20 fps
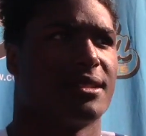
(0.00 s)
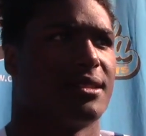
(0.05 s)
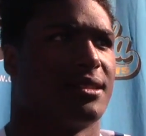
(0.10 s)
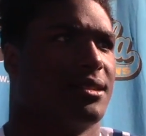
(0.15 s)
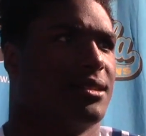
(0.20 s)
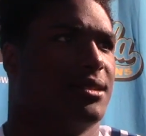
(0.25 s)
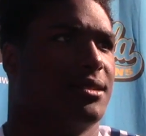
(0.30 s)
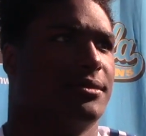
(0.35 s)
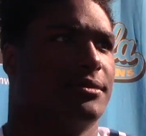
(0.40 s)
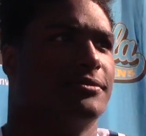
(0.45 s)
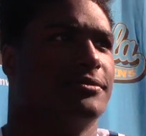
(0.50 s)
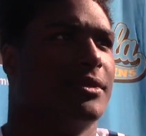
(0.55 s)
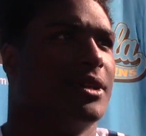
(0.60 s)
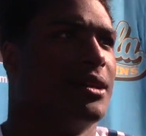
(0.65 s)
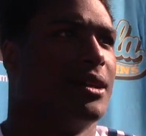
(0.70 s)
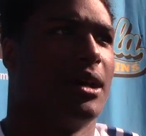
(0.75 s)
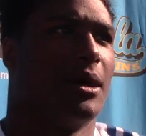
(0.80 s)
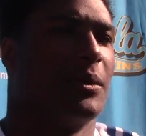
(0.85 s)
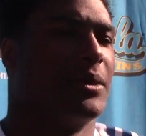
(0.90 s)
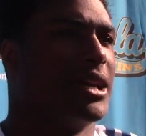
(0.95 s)
Um,
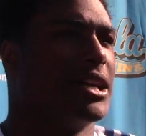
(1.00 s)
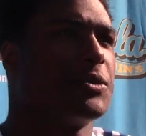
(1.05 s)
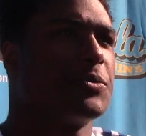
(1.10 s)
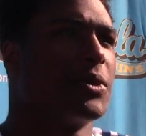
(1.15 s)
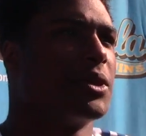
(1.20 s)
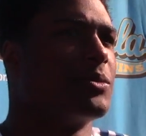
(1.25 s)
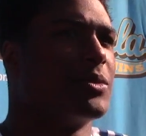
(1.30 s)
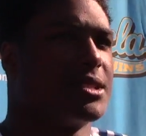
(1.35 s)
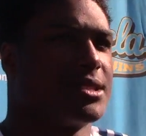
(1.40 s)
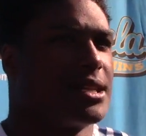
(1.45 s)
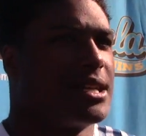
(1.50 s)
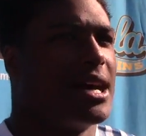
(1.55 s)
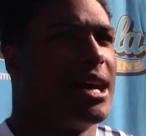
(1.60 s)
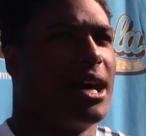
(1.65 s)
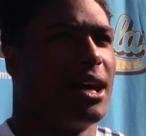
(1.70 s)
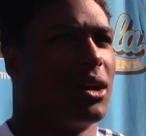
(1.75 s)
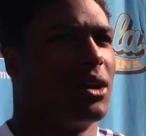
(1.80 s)
I mean, that's pretty much the guy I